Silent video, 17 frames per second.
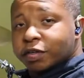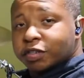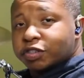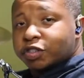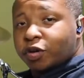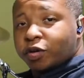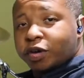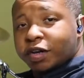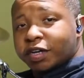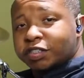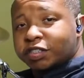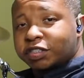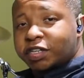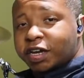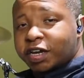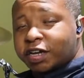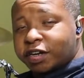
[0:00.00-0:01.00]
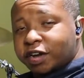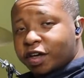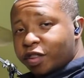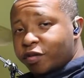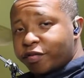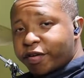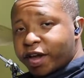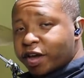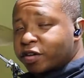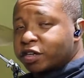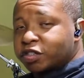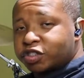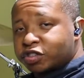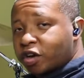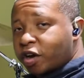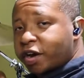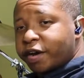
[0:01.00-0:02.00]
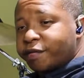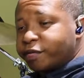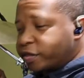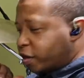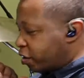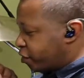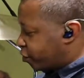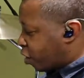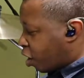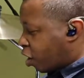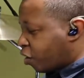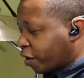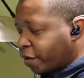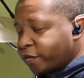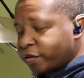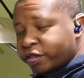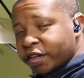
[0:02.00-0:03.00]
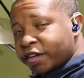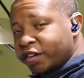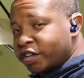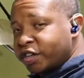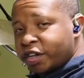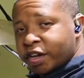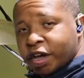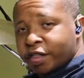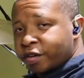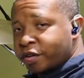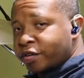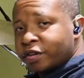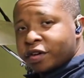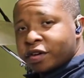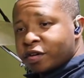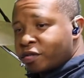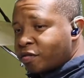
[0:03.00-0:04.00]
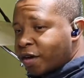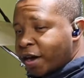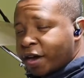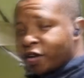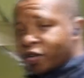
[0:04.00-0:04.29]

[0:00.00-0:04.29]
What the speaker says: so let's take another round. Let's start everything together. Right